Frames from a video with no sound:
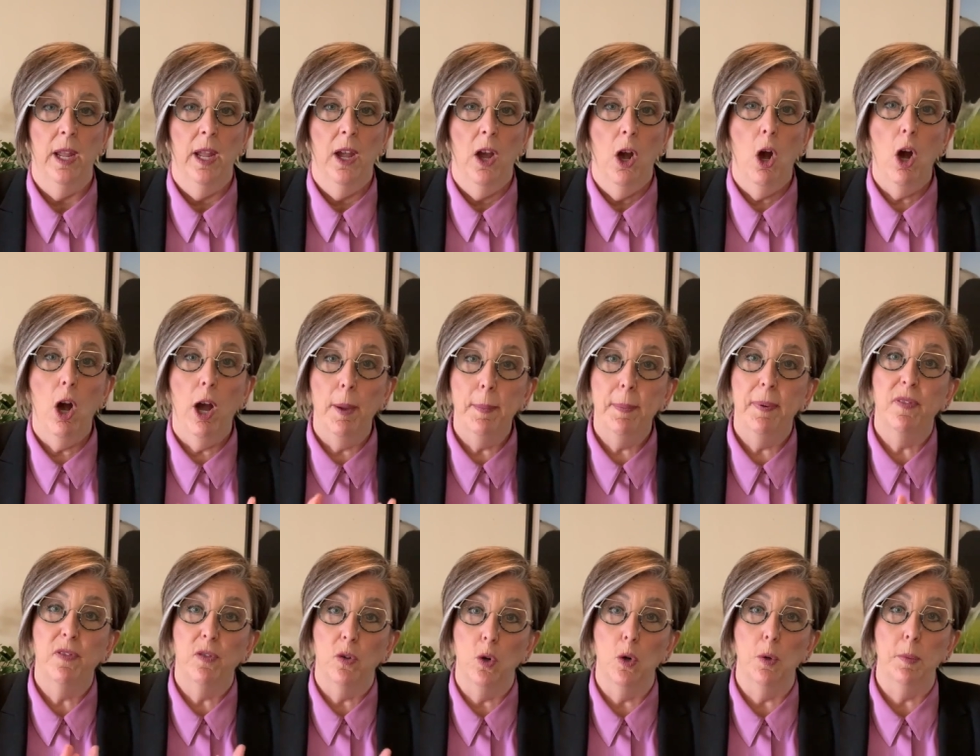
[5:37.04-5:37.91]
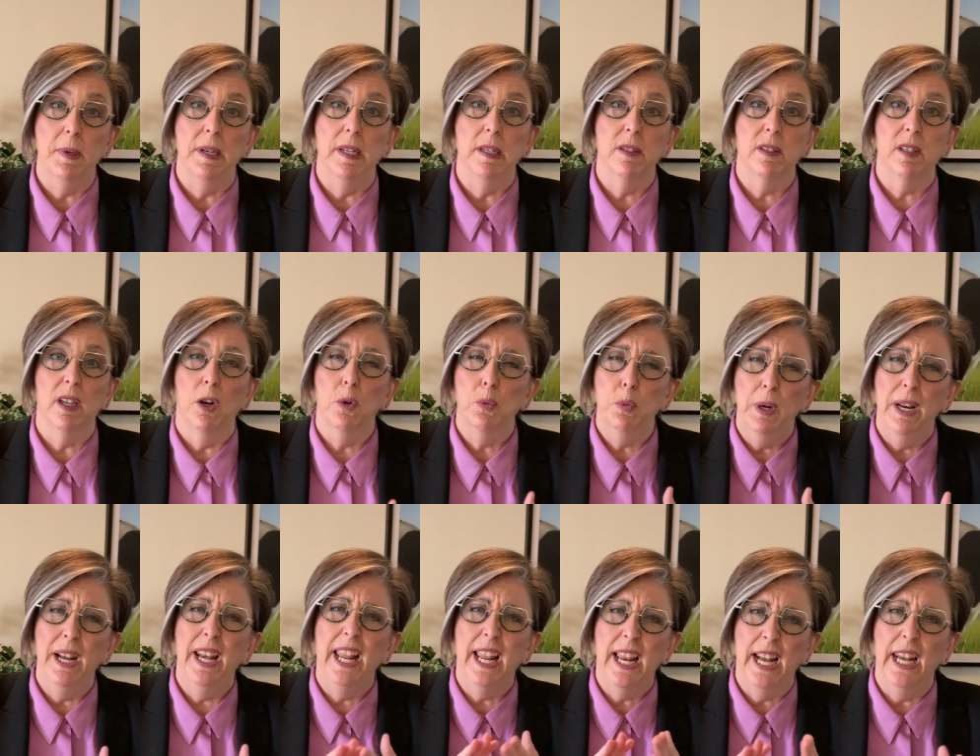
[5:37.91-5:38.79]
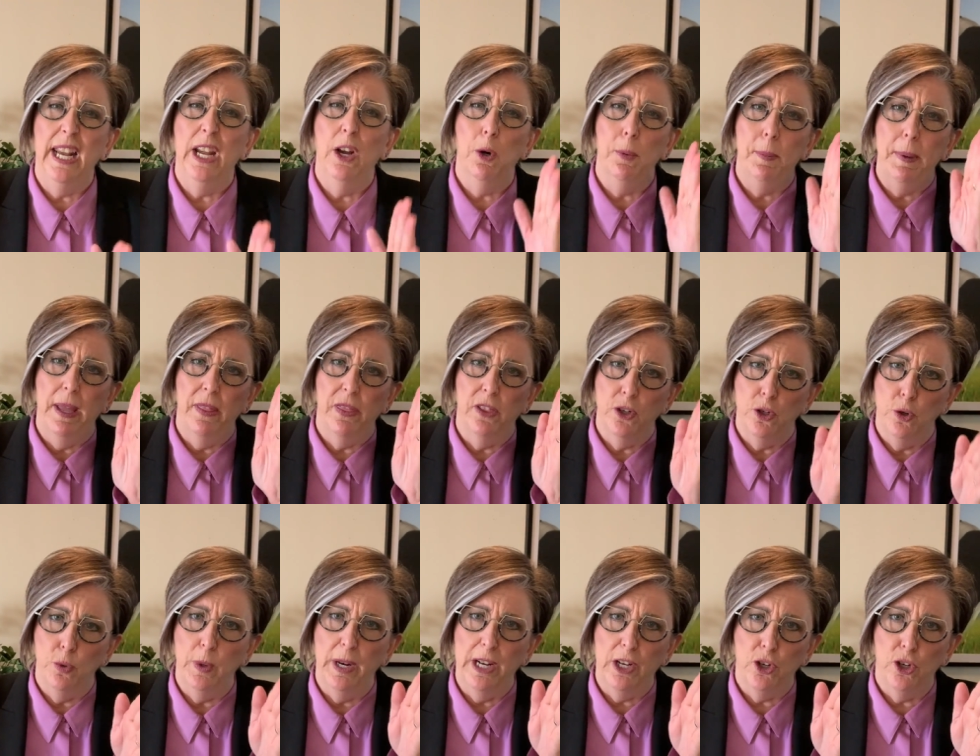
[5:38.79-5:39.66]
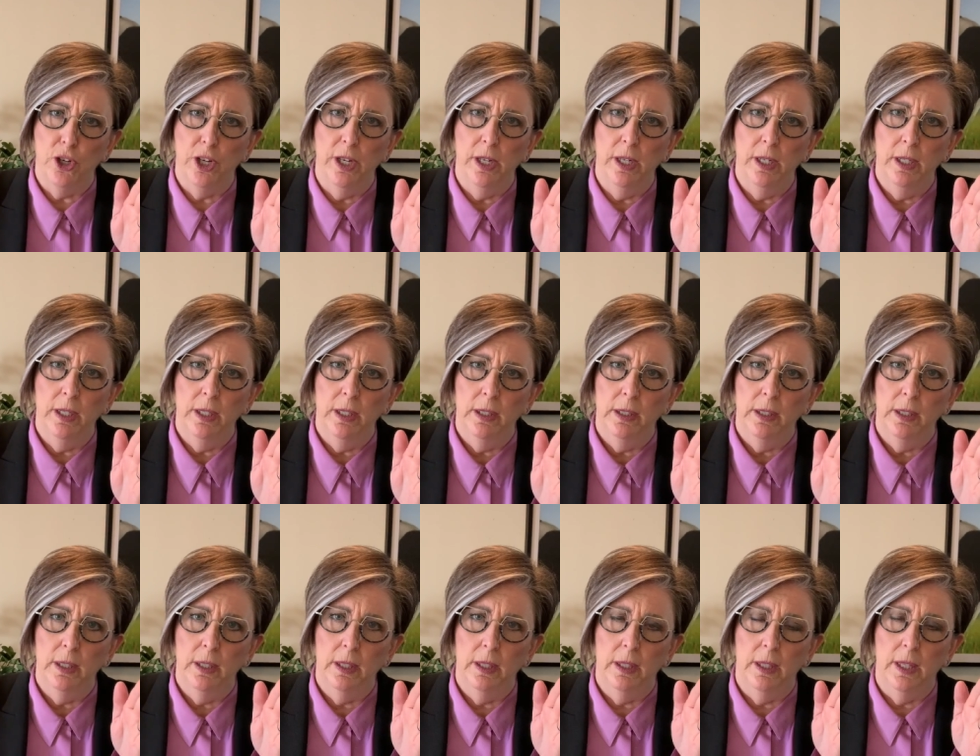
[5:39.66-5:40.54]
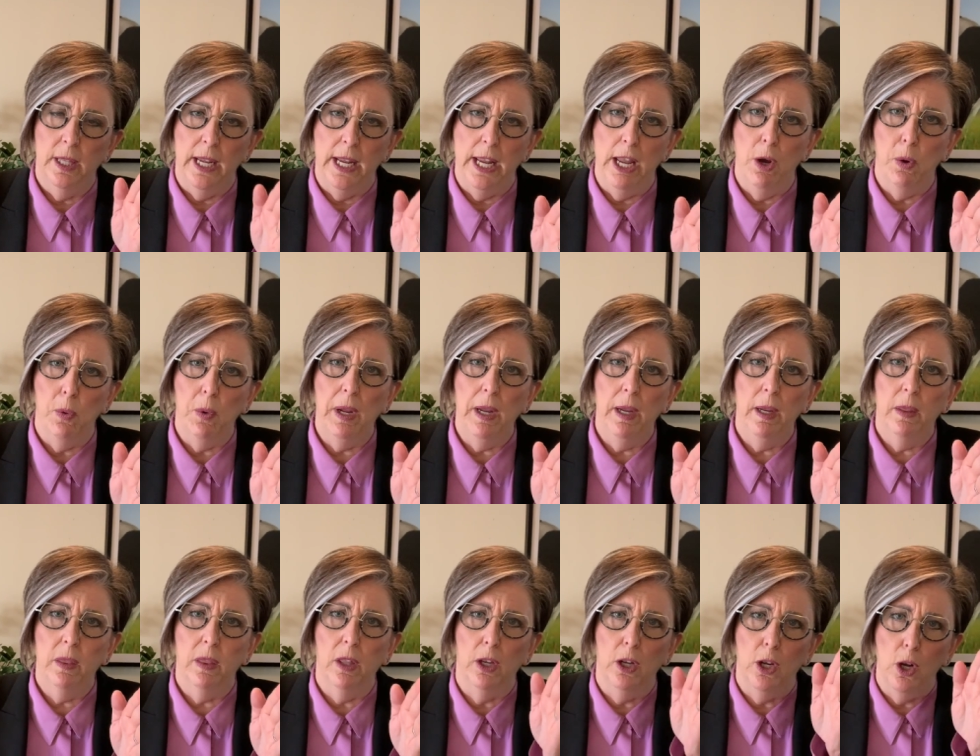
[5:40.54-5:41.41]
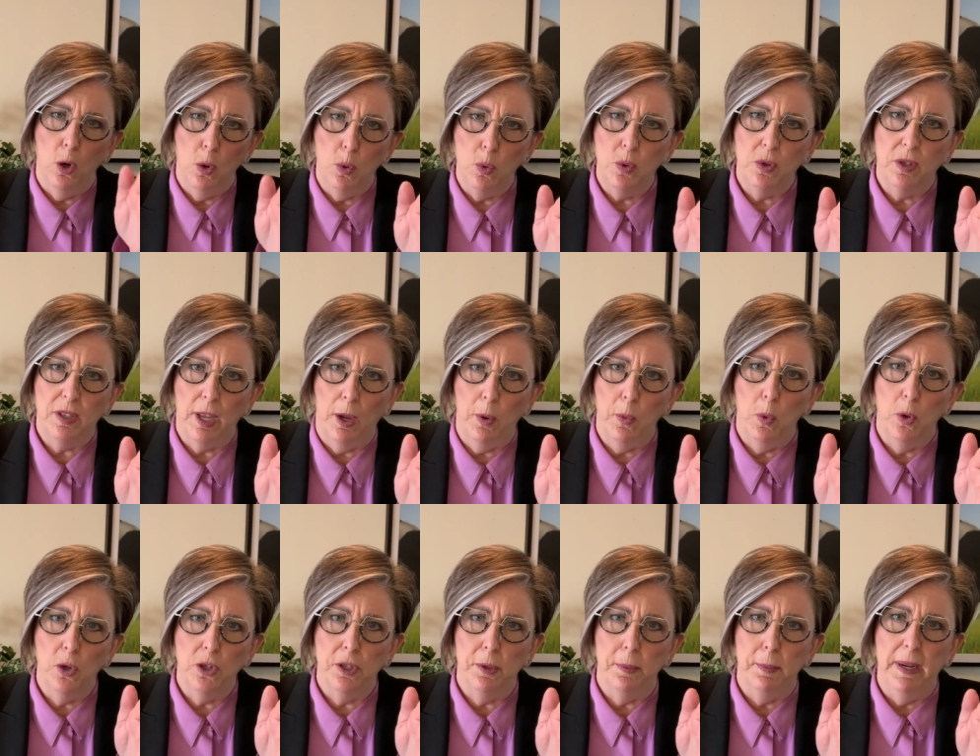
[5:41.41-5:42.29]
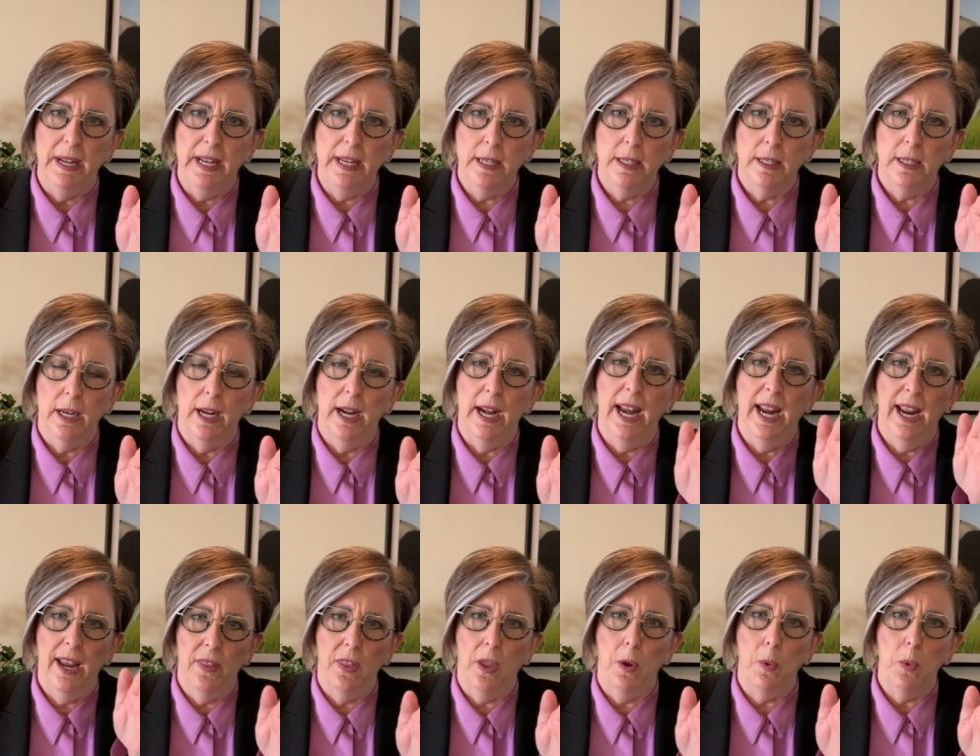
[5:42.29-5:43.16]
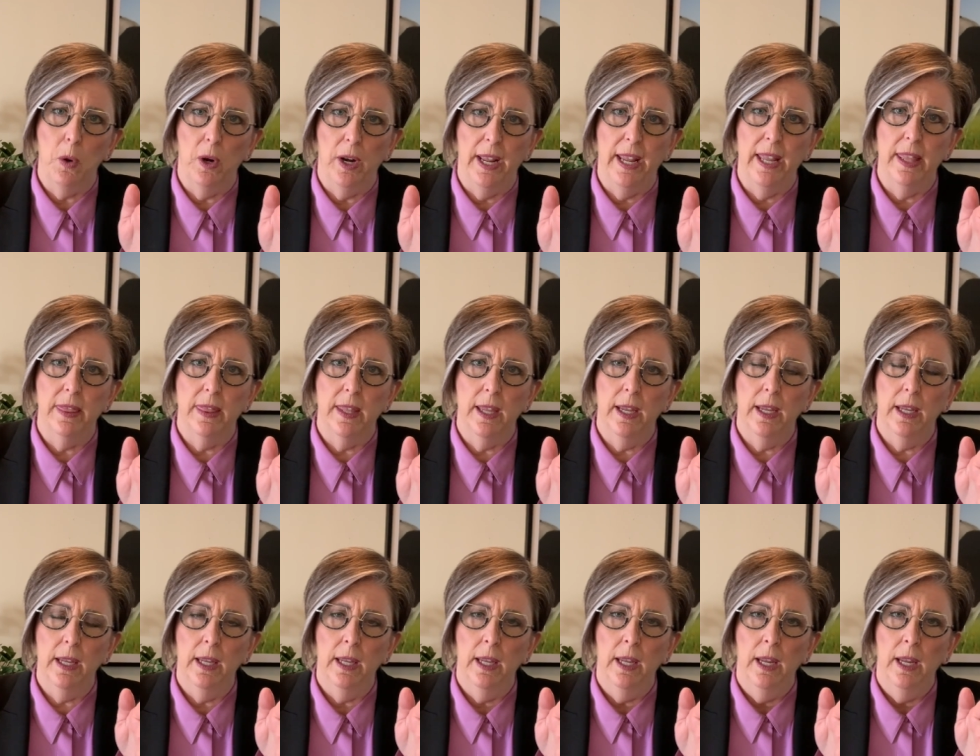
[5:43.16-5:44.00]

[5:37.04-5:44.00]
High performers are really clear about the direction they're going, the goals they want to meet, and how they want to get there.